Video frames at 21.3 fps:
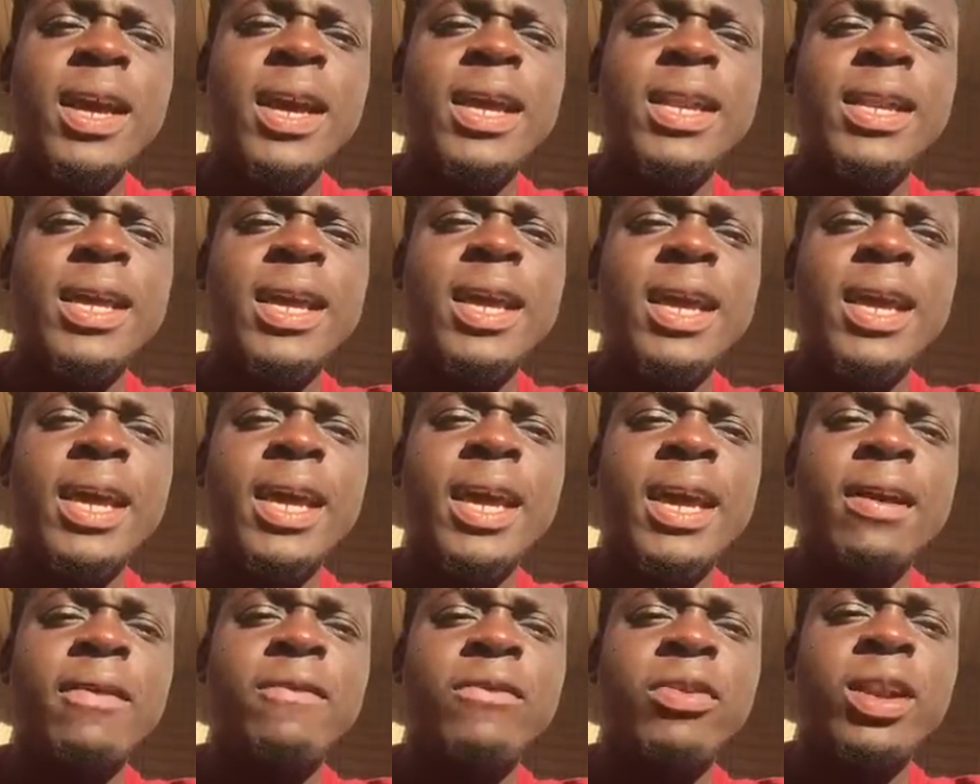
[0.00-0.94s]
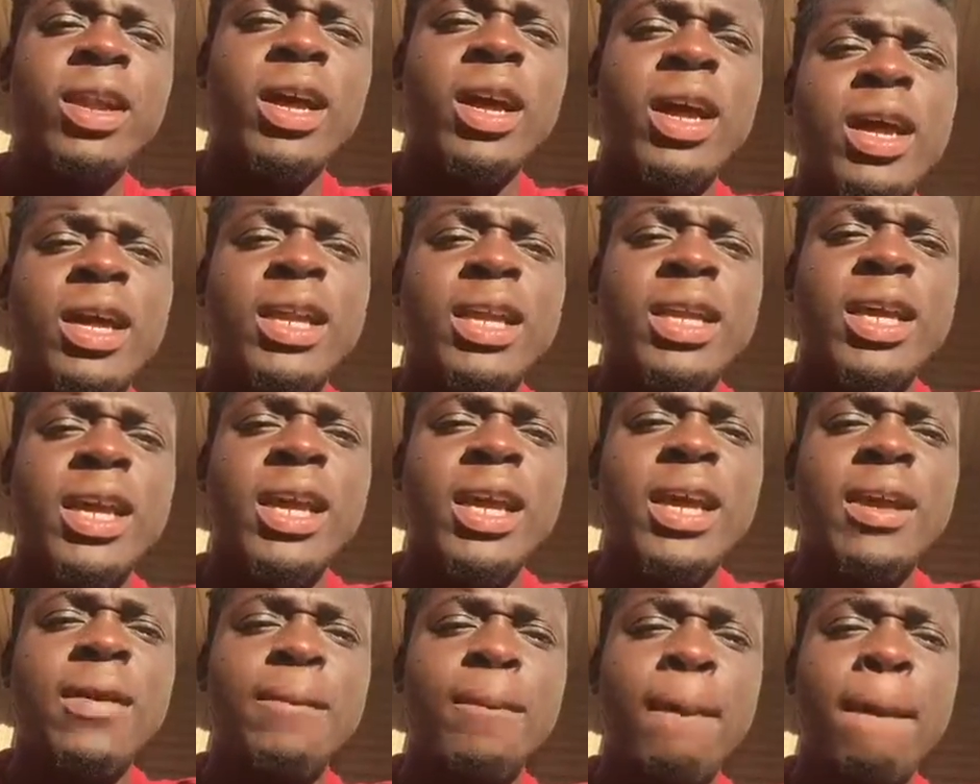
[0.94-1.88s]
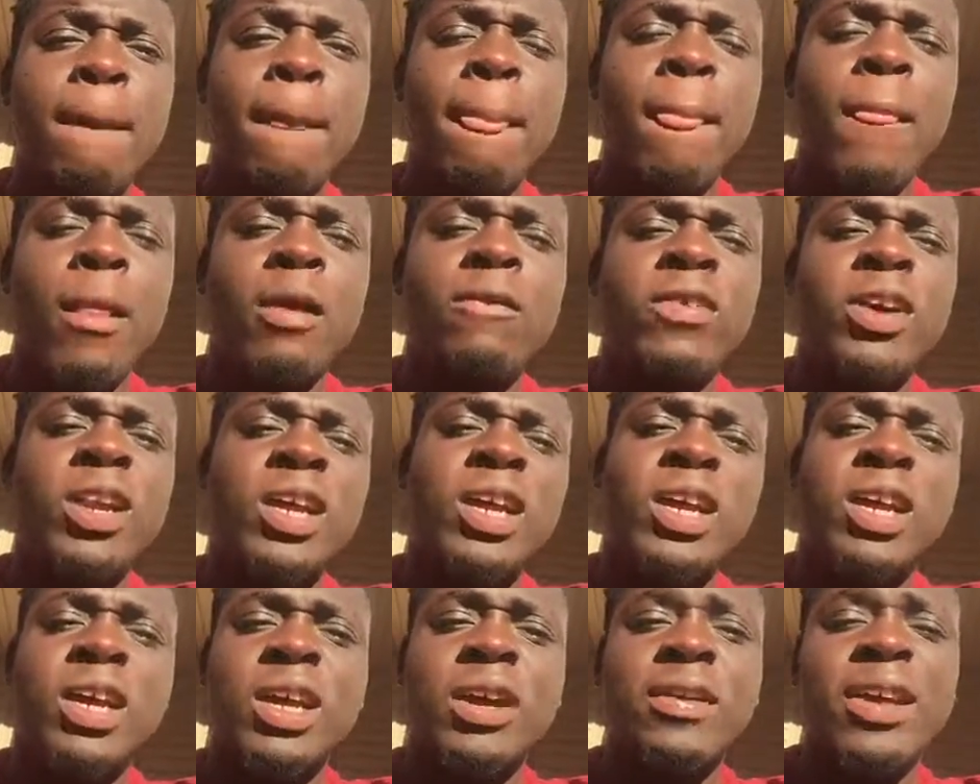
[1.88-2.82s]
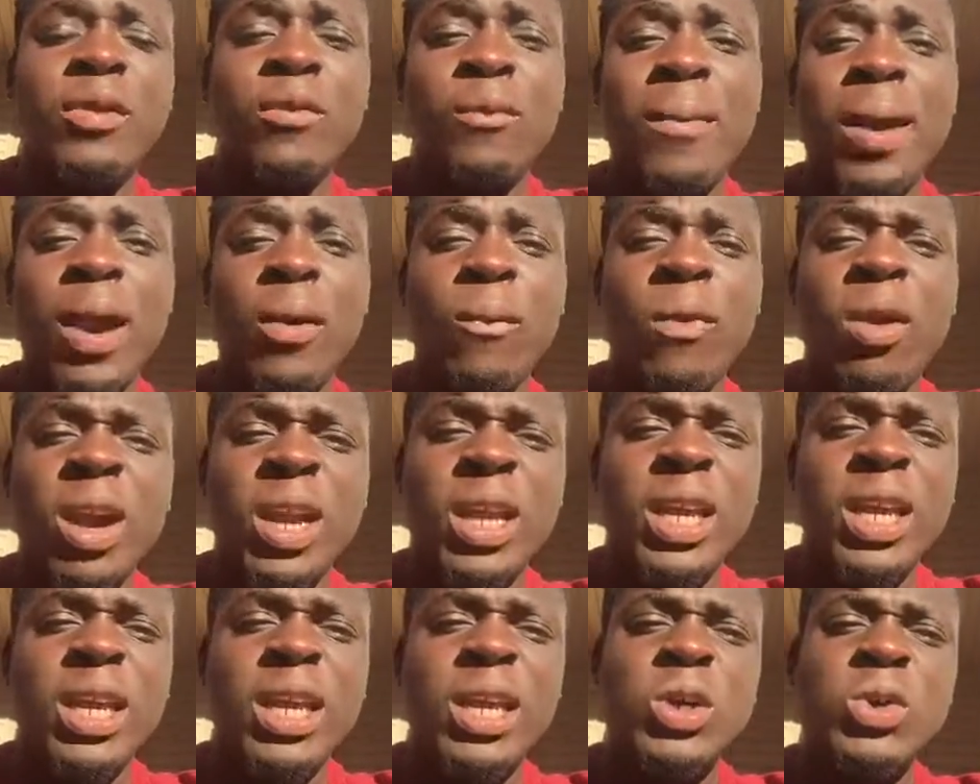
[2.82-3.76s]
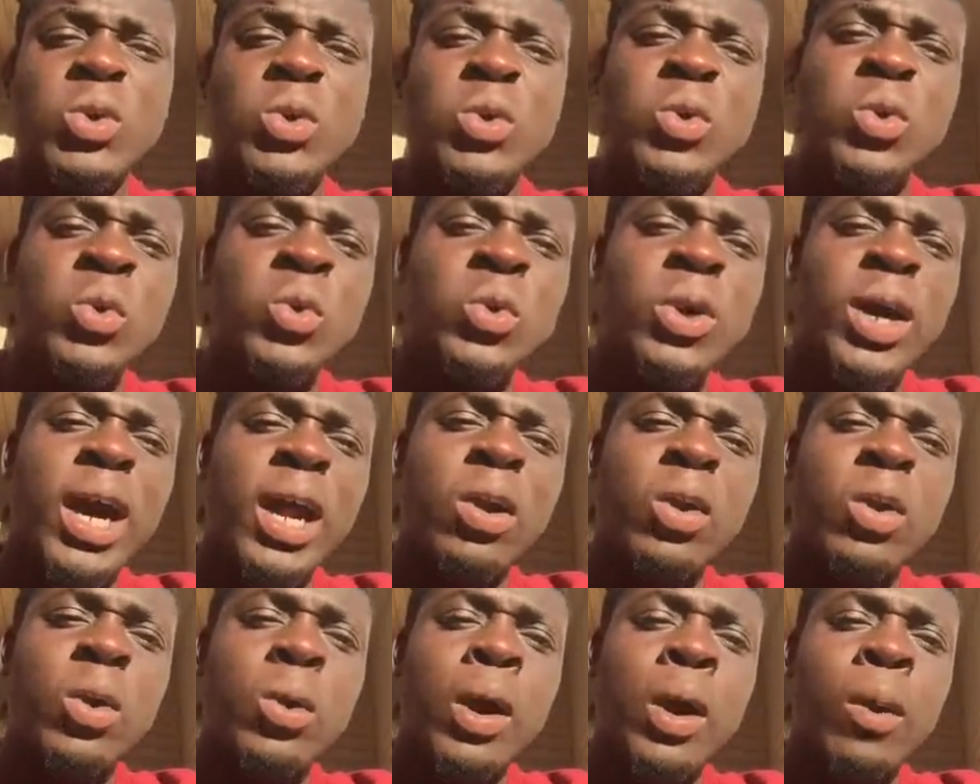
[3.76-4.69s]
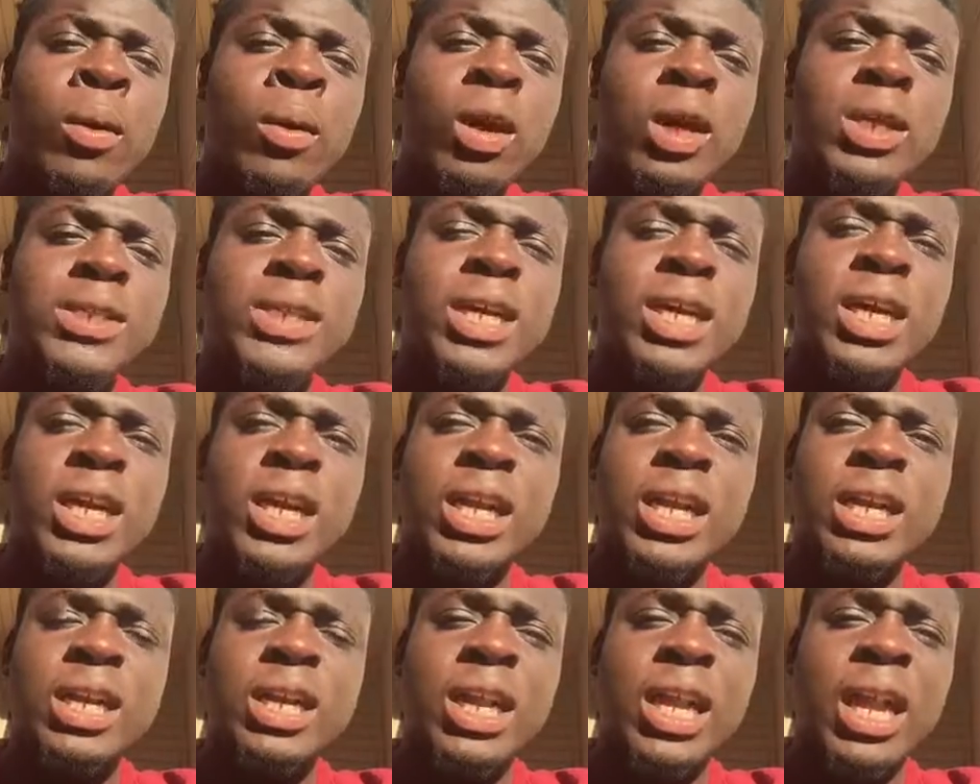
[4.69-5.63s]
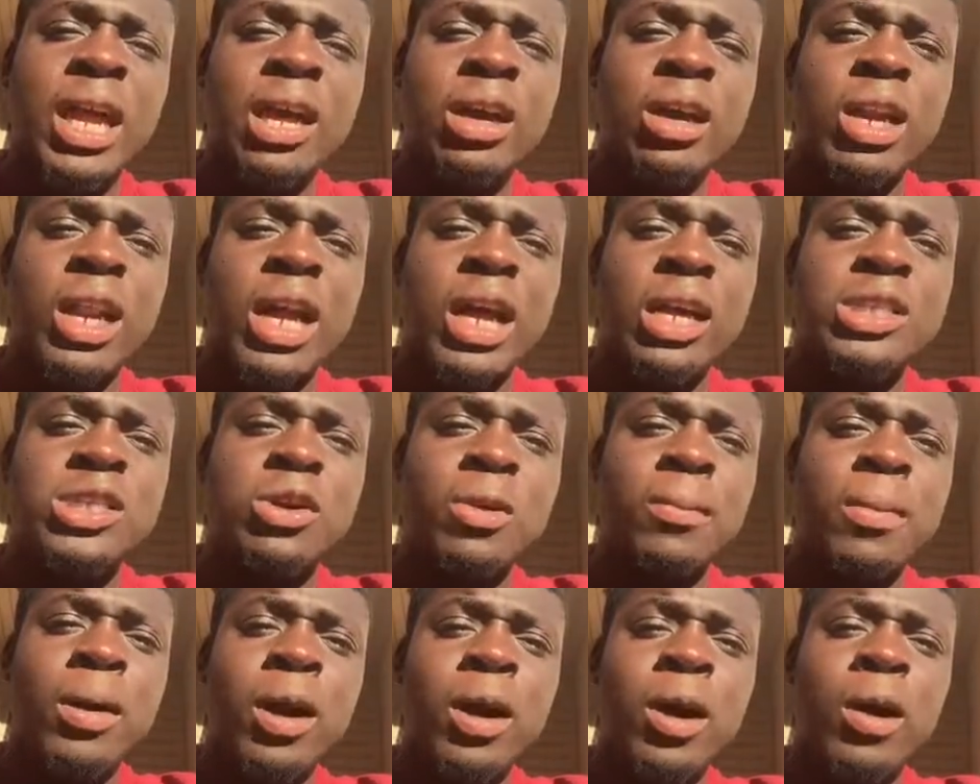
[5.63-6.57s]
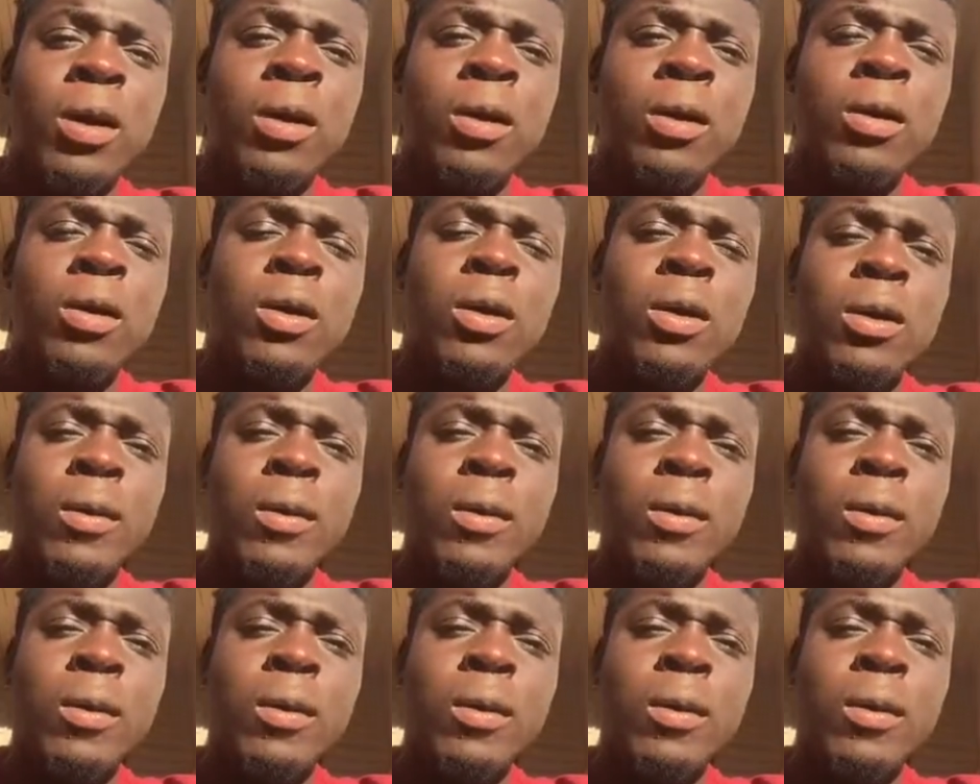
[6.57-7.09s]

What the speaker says: And then for the other game, for my rookie, I don't want to say Alonzo Ball.